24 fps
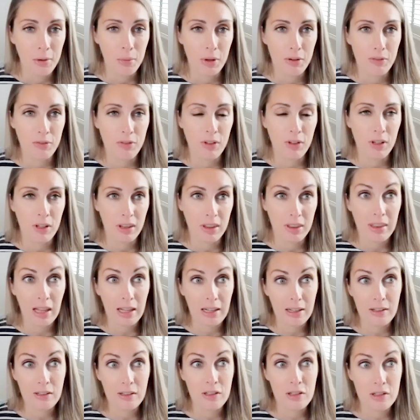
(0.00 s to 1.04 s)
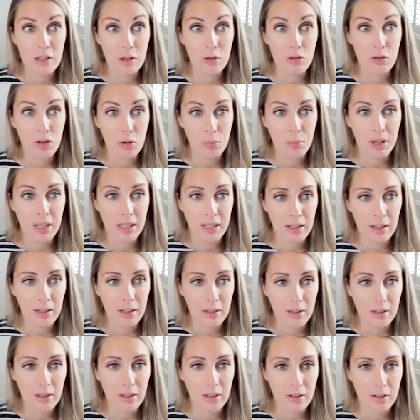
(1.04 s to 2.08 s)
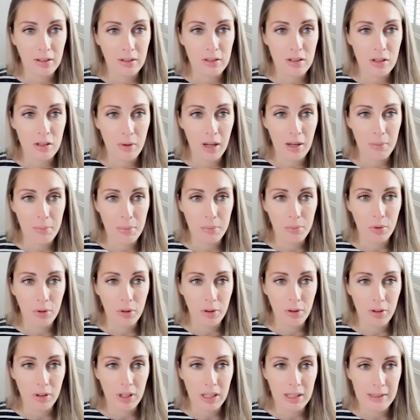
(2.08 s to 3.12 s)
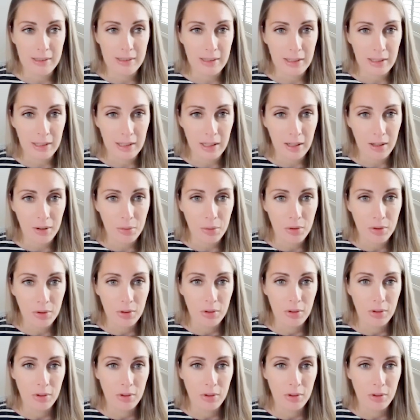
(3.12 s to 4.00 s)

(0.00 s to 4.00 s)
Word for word: We've, thanks to social media, can do it a bit more easily now,